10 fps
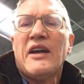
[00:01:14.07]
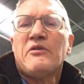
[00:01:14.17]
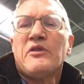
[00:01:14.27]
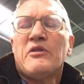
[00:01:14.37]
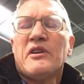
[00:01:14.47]
I
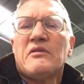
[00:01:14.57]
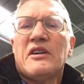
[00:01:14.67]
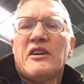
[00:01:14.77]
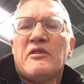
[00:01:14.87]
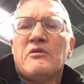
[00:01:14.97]
don't know,
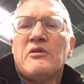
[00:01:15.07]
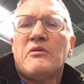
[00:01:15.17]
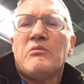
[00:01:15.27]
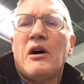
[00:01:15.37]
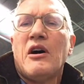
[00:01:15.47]
and I don't
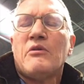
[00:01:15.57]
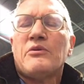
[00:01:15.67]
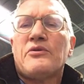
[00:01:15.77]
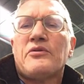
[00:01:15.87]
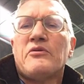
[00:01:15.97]
know
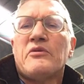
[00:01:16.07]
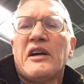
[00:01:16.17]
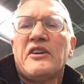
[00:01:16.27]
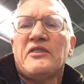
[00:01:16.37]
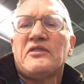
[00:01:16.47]
how true
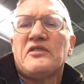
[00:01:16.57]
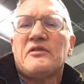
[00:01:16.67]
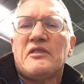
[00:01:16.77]
that is.